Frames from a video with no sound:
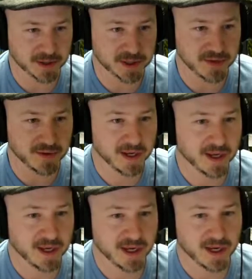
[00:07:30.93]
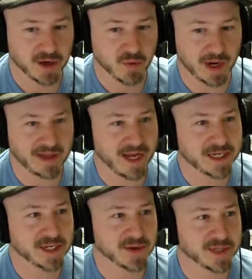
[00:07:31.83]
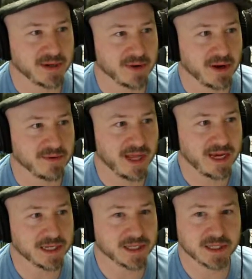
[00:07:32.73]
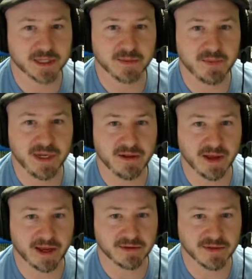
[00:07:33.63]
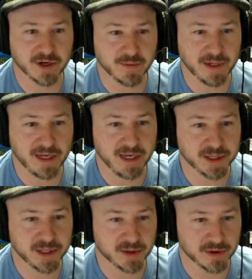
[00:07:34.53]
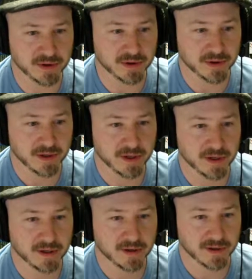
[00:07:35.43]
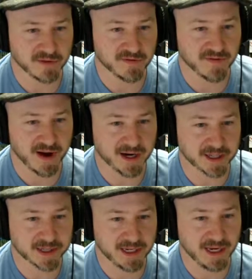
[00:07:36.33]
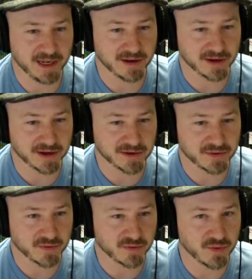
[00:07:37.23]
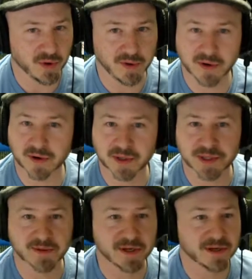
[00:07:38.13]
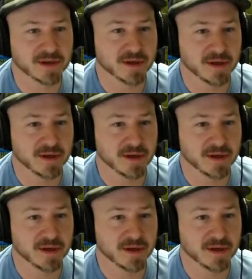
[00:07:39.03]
So what I'd like to do is I would like it to be like a little bit easier, with a fox eating like a rodent or something.